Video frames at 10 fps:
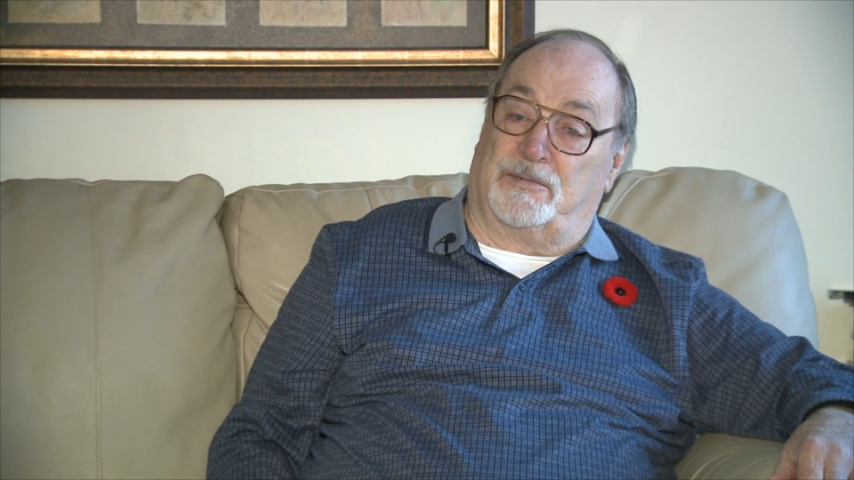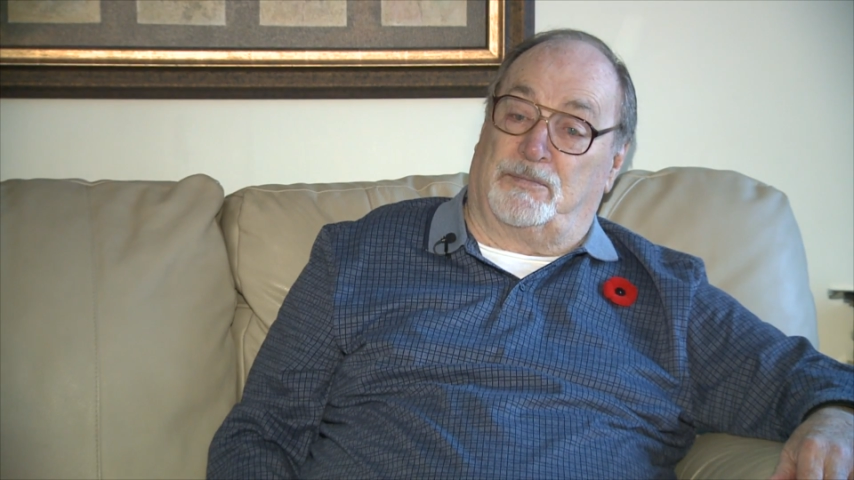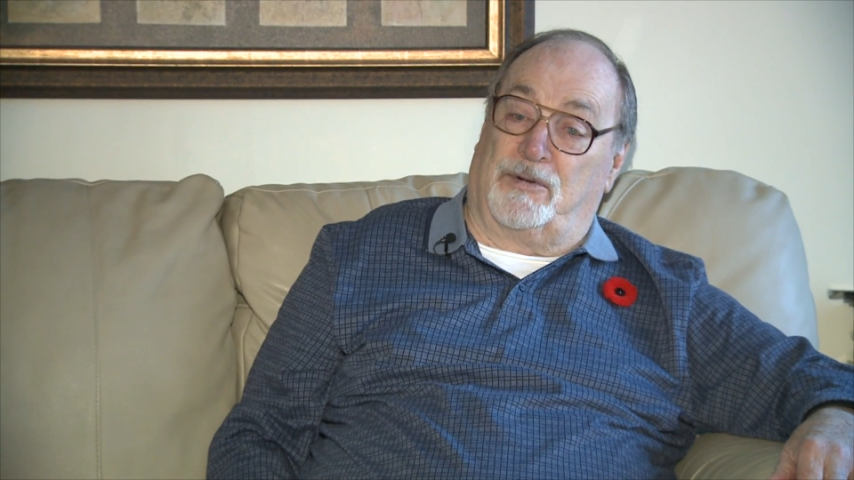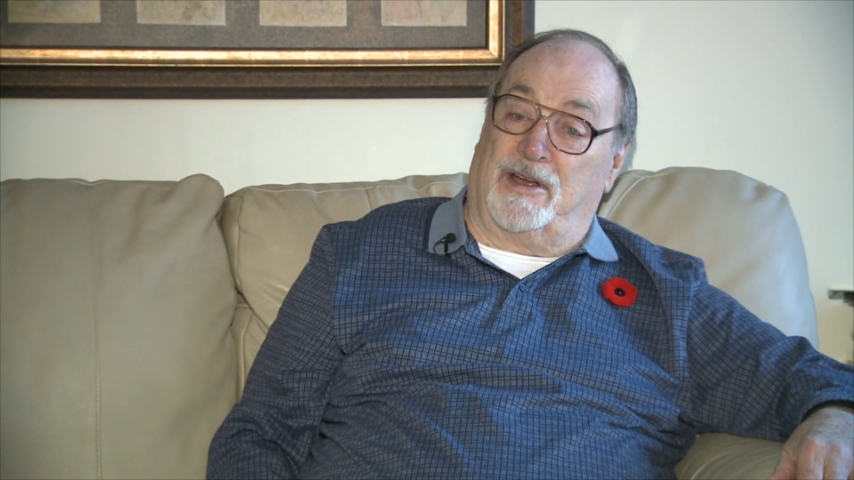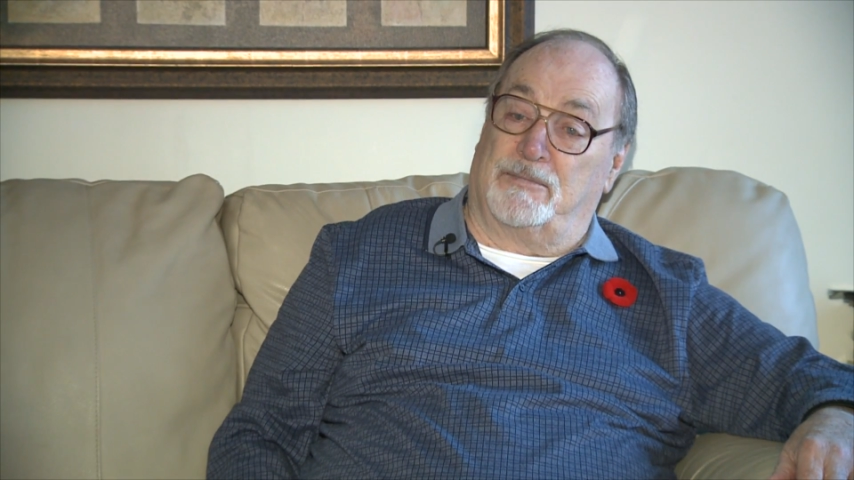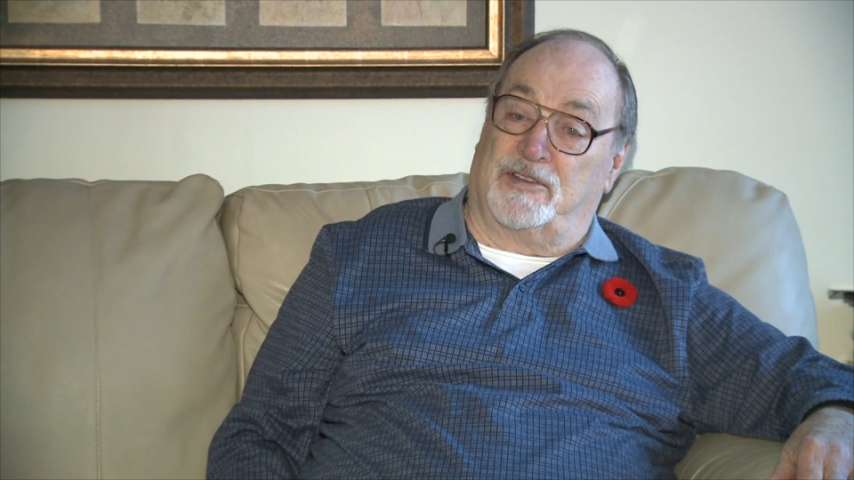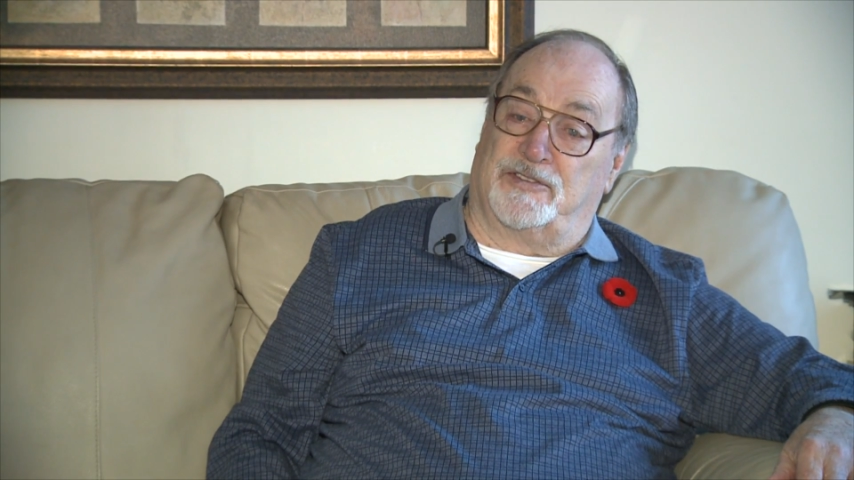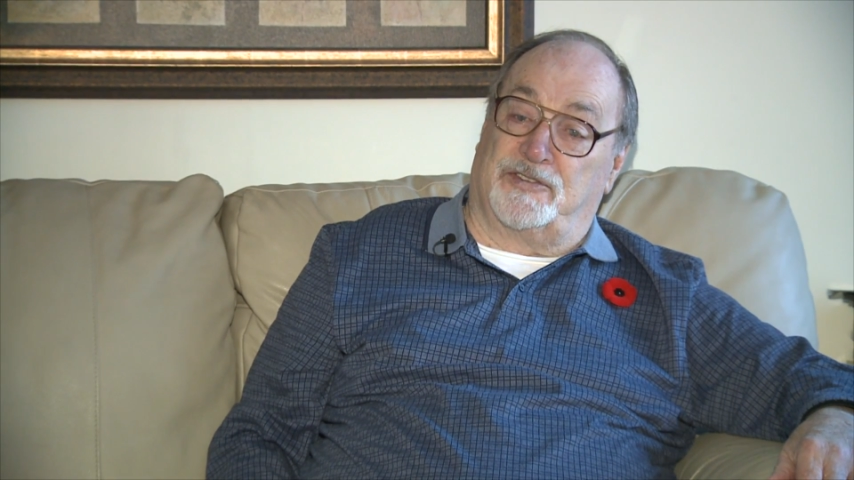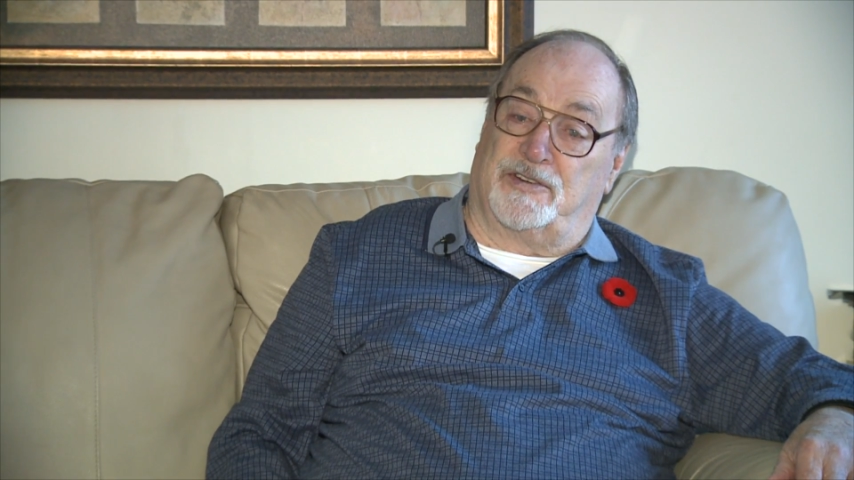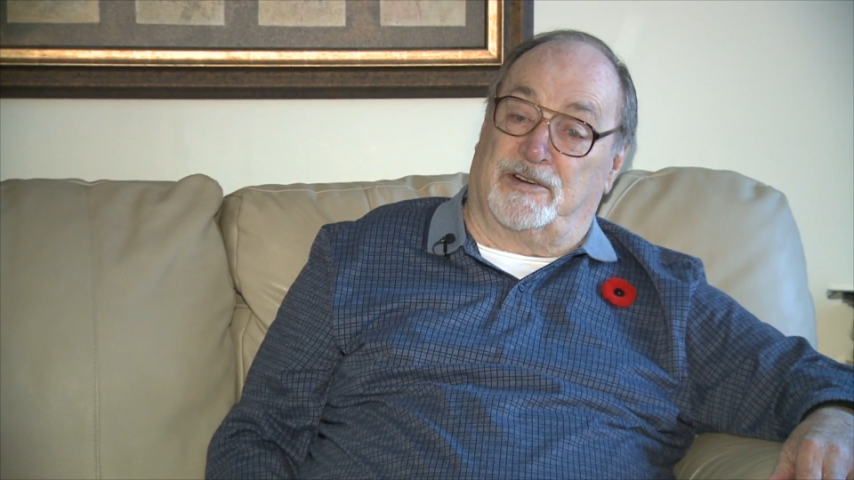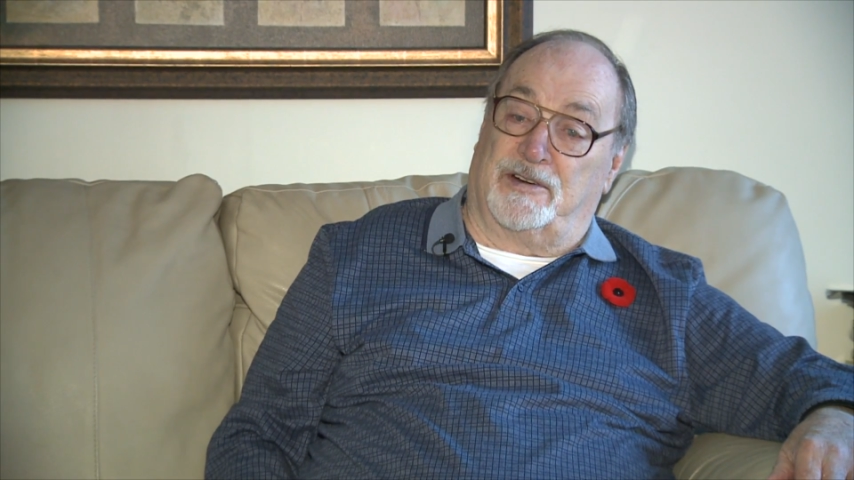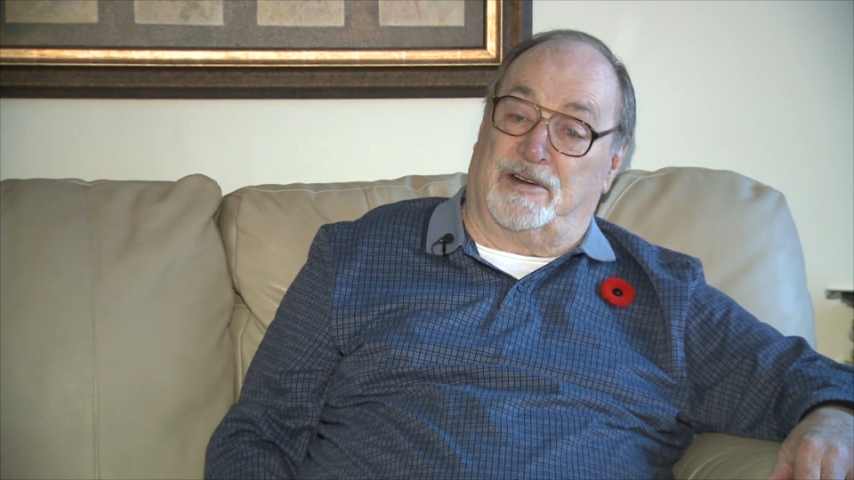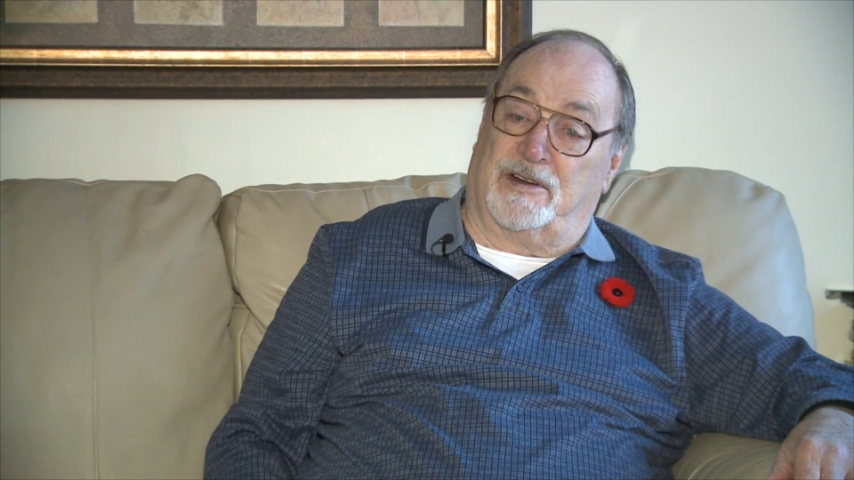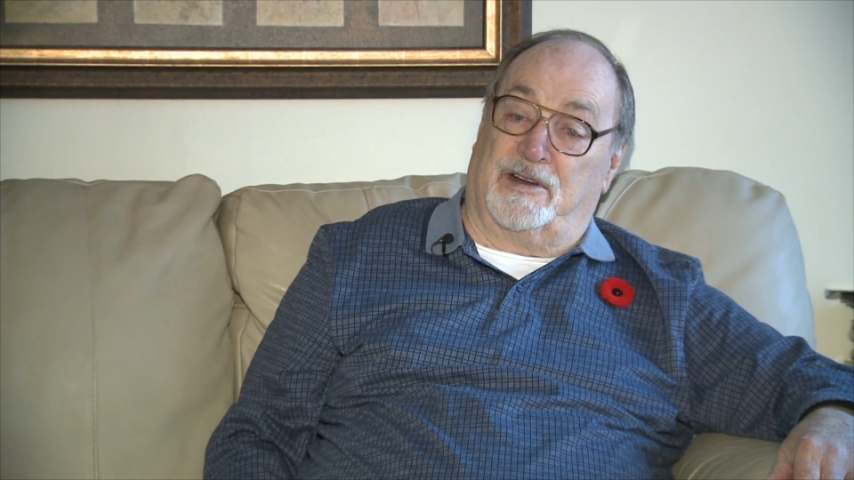Prime Minister